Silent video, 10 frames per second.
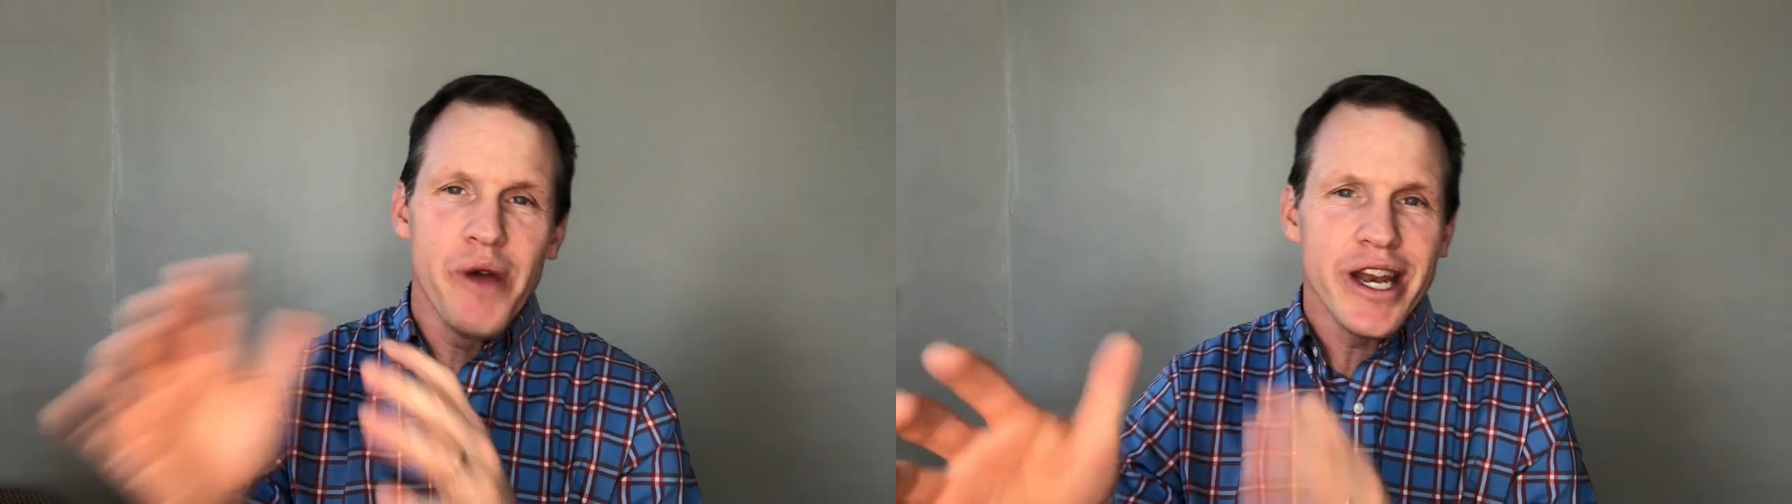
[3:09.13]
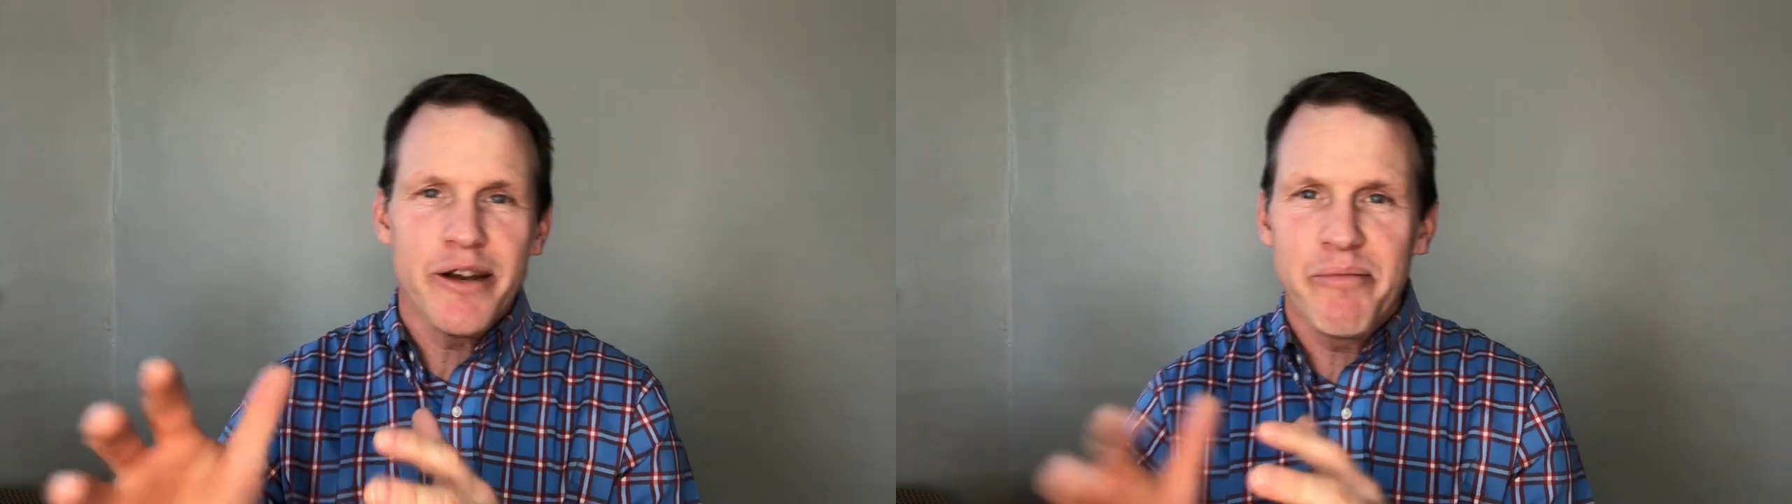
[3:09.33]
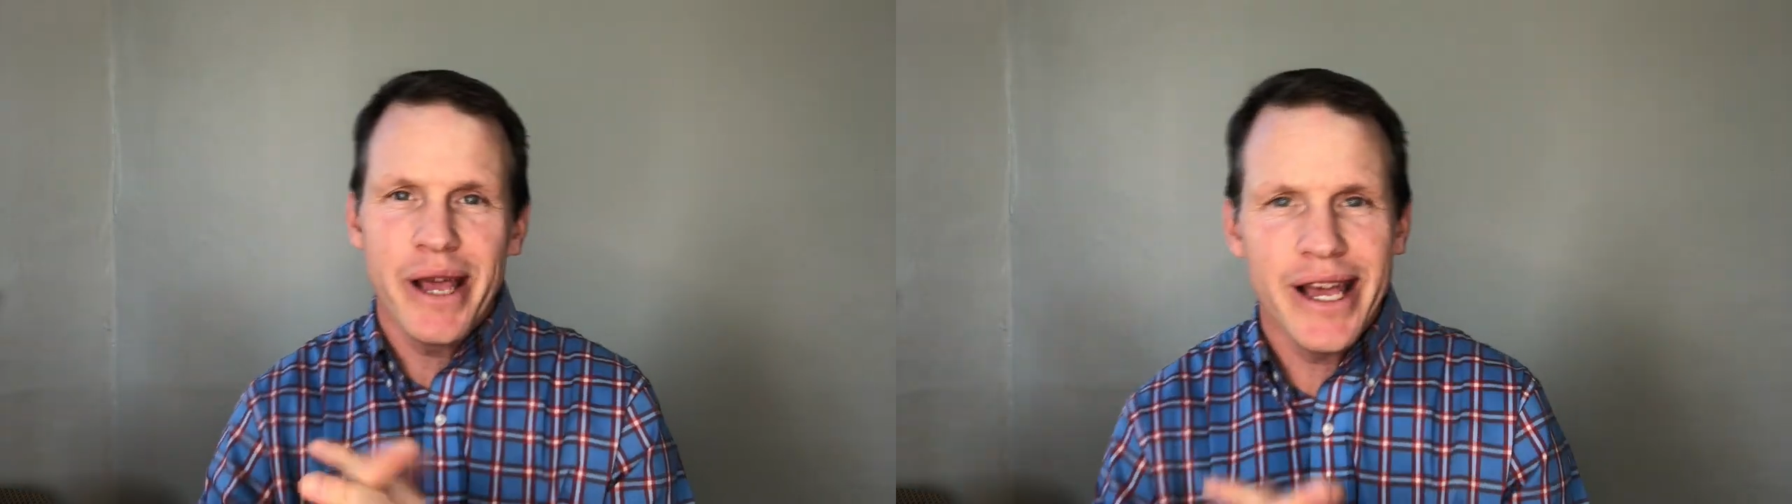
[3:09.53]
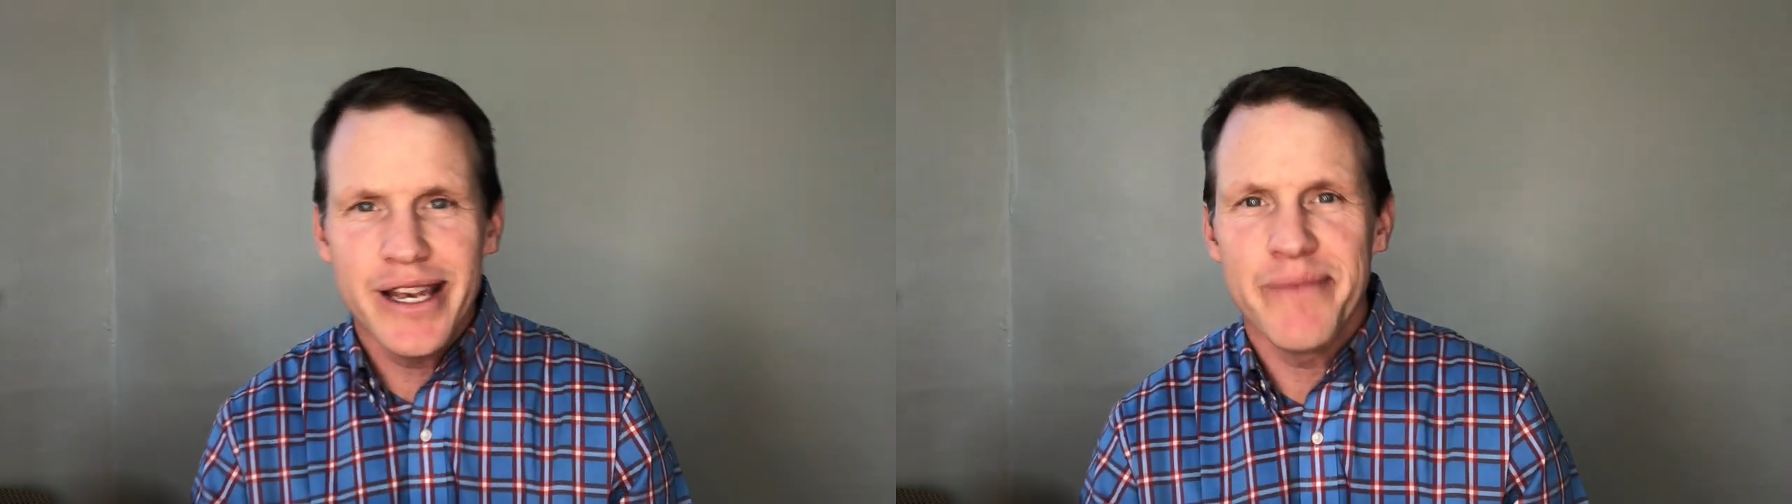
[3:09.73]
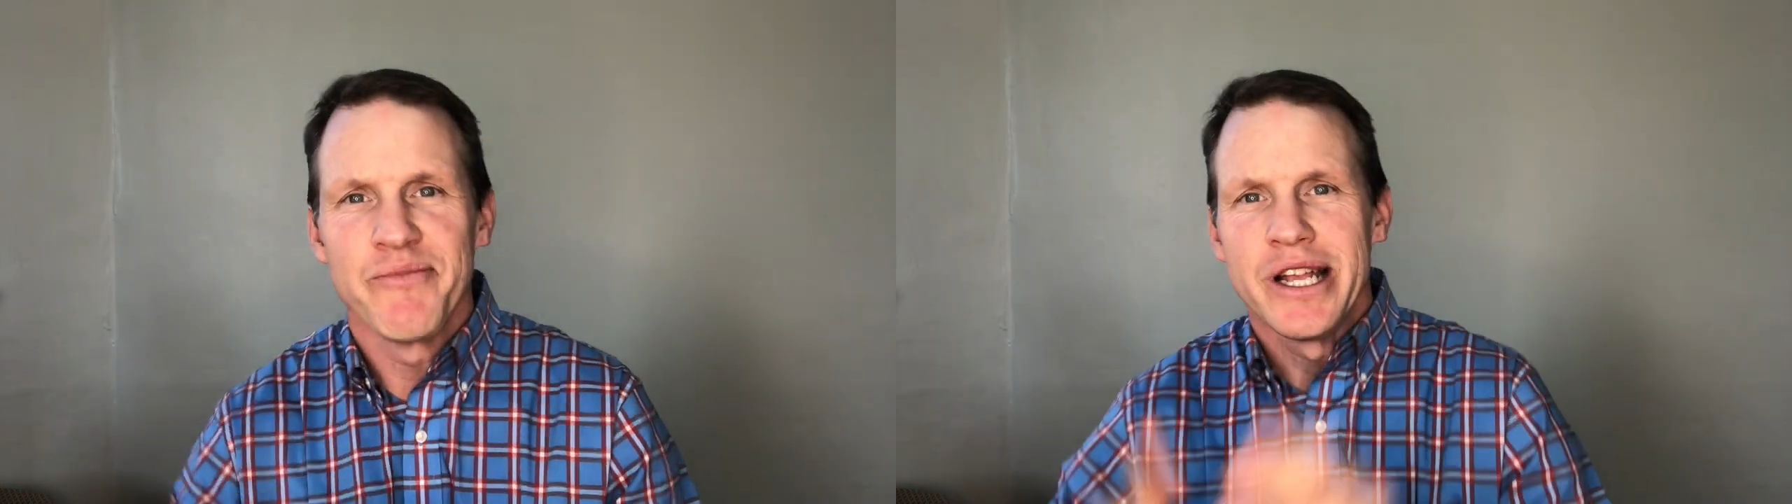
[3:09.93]
ready to
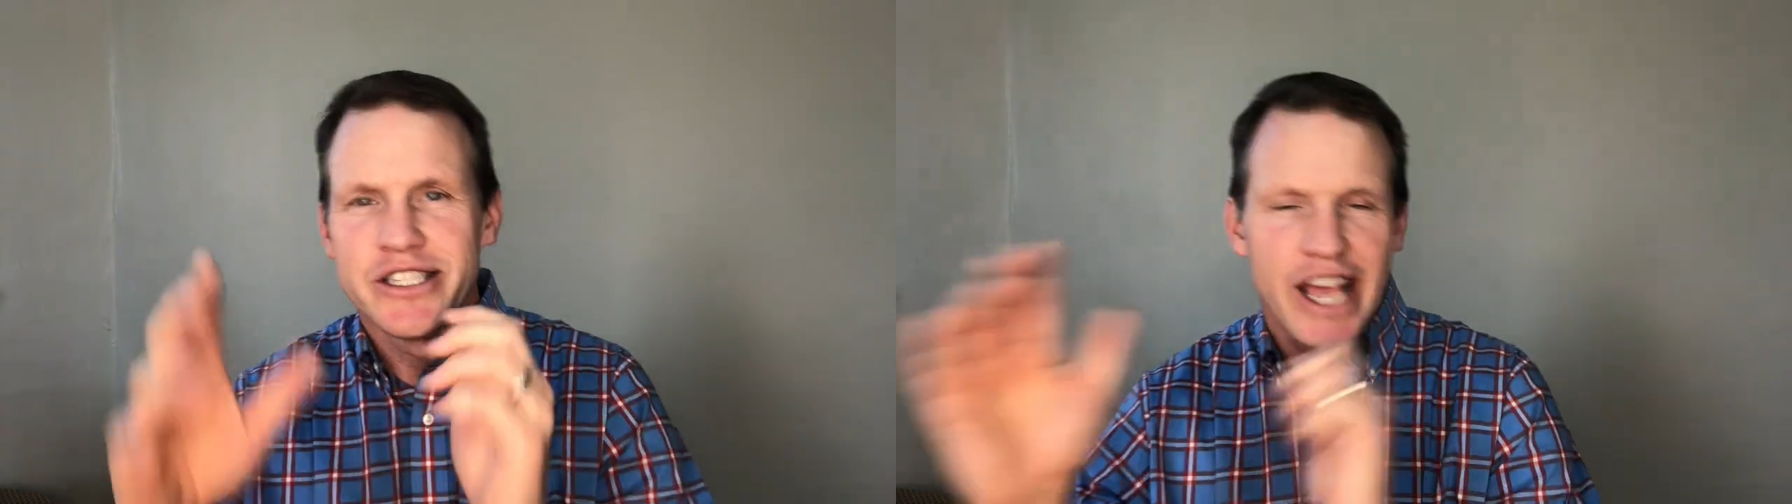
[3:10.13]
bid.